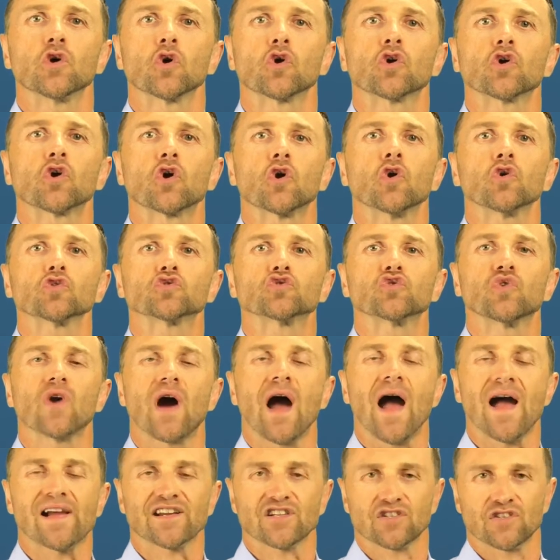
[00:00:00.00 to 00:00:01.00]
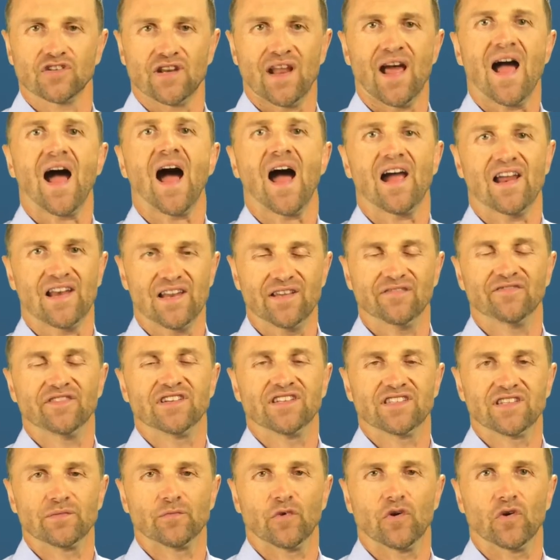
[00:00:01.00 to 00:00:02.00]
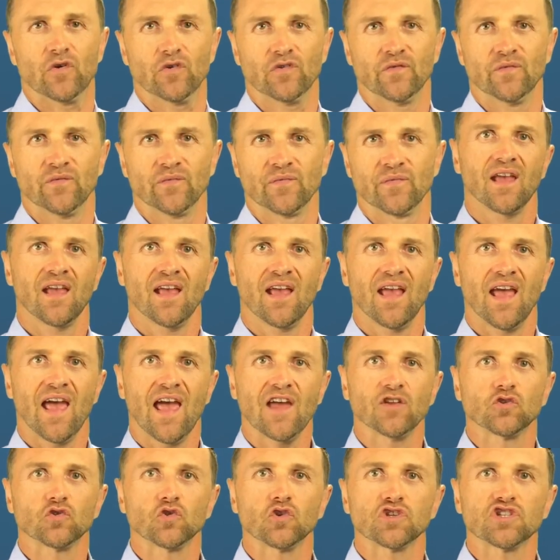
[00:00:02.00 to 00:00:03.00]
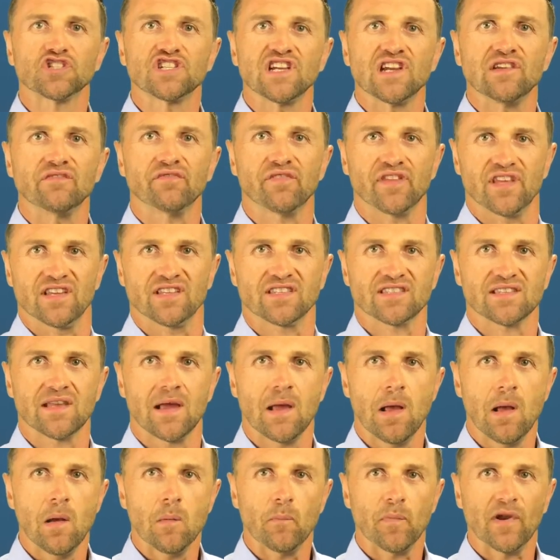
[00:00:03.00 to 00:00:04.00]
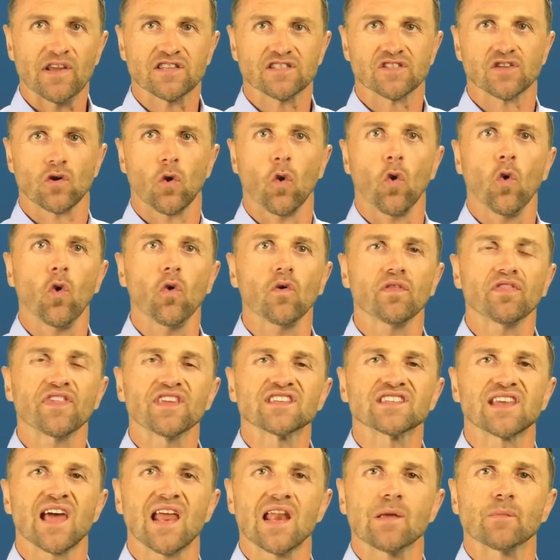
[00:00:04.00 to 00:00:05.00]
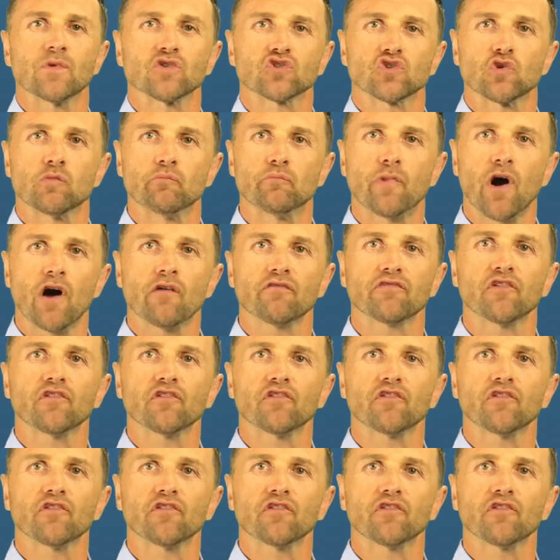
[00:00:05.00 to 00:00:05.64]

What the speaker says: call to action highly visible. And to achieve this, place all these elements above the